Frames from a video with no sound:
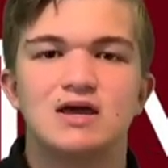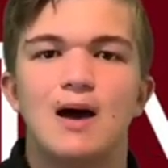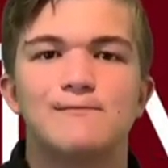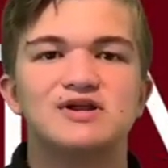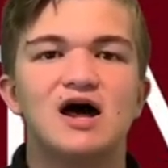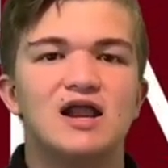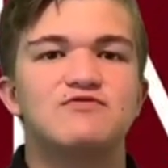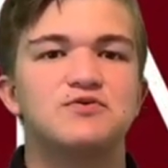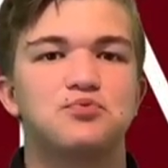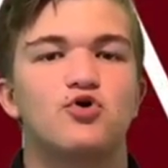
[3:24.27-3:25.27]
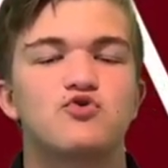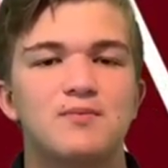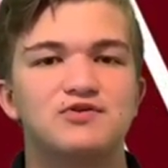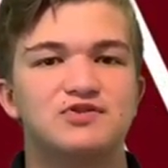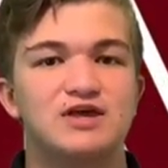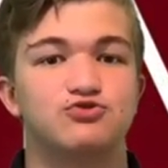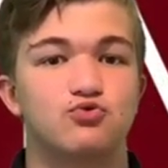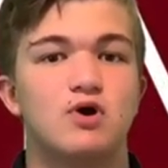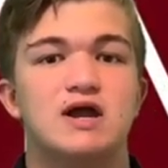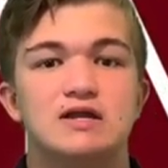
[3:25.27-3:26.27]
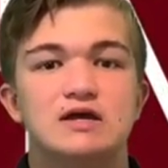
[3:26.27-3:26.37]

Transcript: But not every program is great.